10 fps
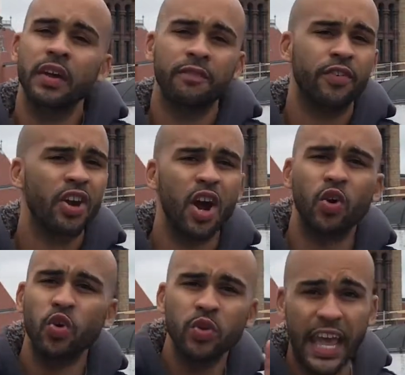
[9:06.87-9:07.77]
Figure out
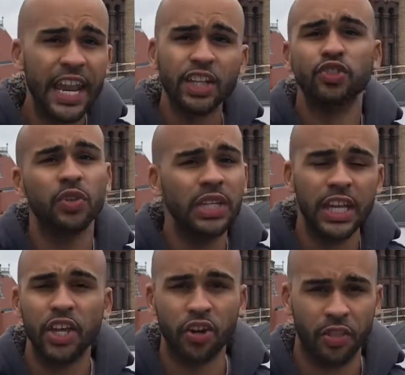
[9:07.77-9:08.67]
who's industry
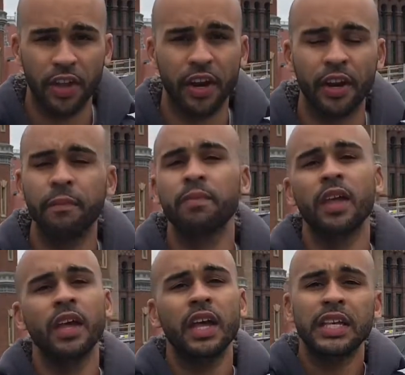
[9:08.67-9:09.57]
leader there.
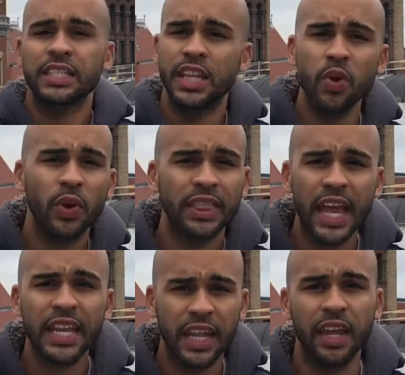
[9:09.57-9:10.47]
See what
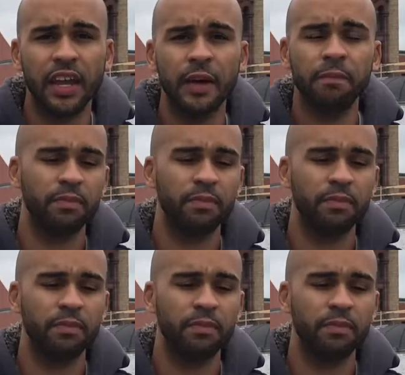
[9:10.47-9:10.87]
they did.